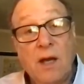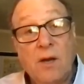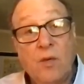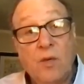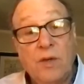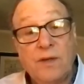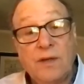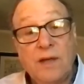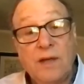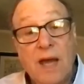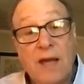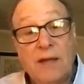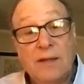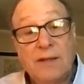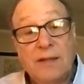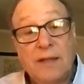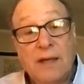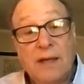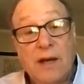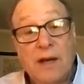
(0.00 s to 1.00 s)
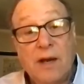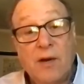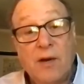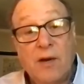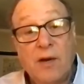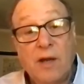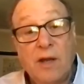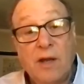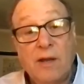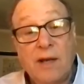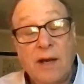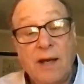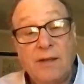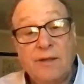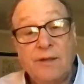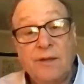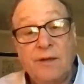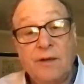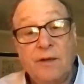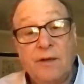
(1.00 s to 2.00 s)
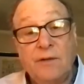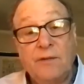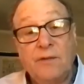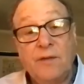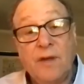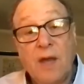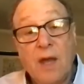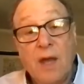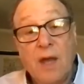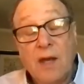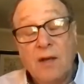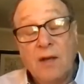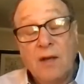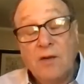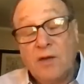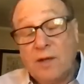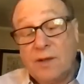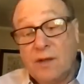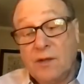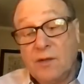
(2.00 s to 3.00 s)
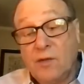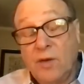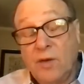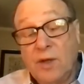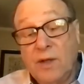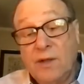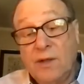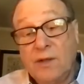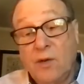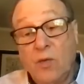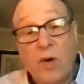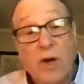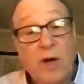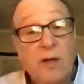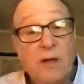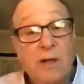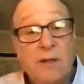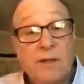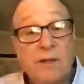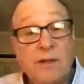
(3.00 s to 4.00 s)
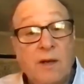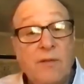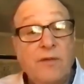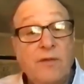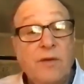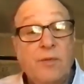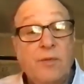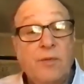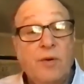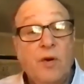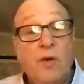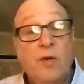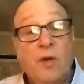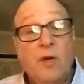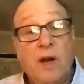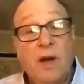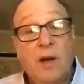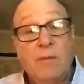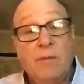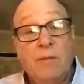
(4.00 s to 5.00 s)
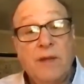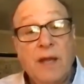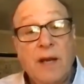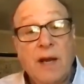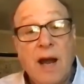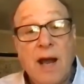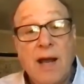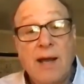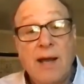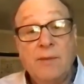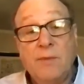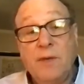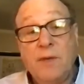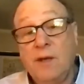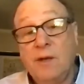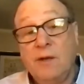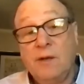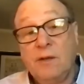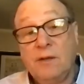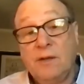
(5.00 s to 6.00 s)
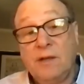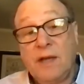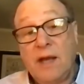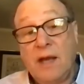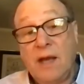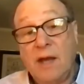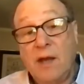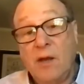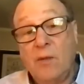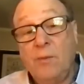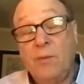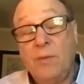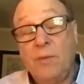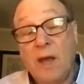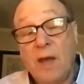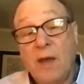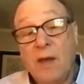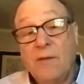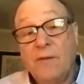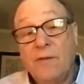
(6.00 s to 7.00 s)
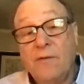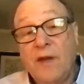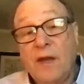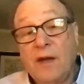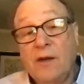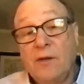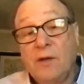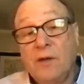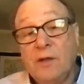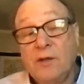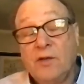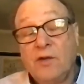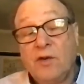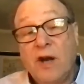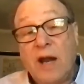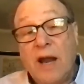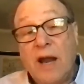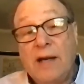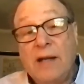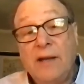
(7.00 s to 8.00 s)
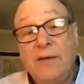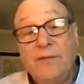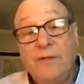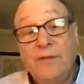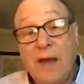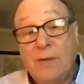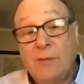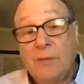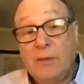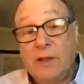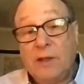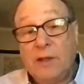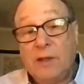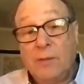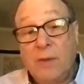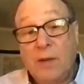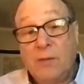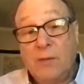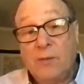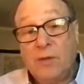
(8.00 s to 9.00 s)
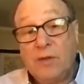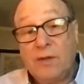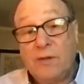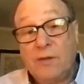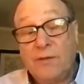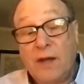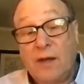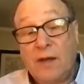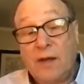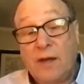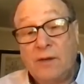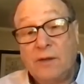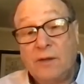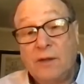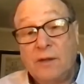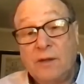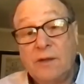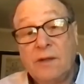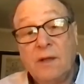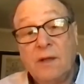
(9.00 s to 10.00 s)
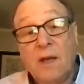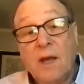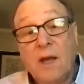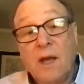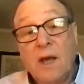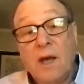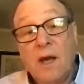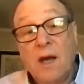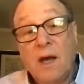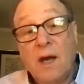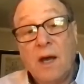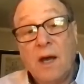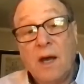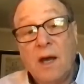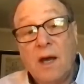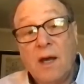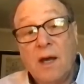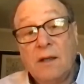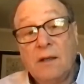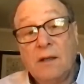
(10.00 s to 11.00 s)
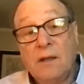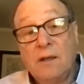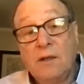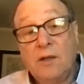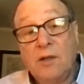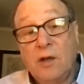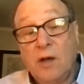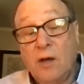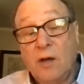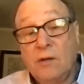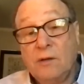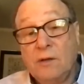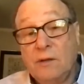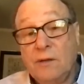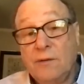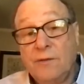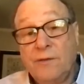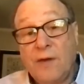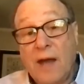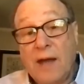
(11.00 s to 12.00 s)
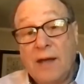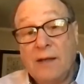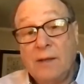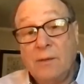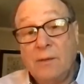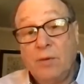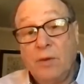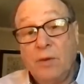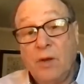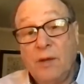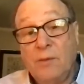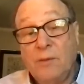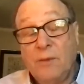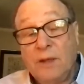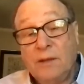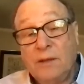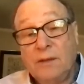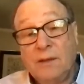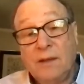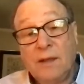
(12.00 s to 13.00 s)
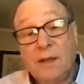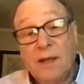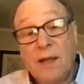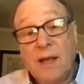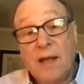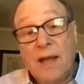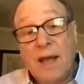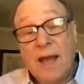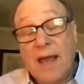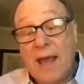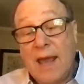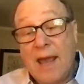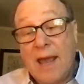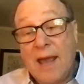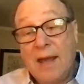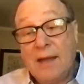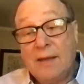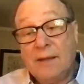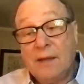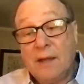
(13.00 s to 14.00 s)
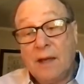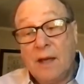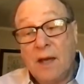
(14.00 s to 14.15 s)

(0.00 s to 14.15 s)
Wisconsin area that I serve. Just increase awareness of the program, that I am here to help veterans or any family members of veterans, to find employment. And,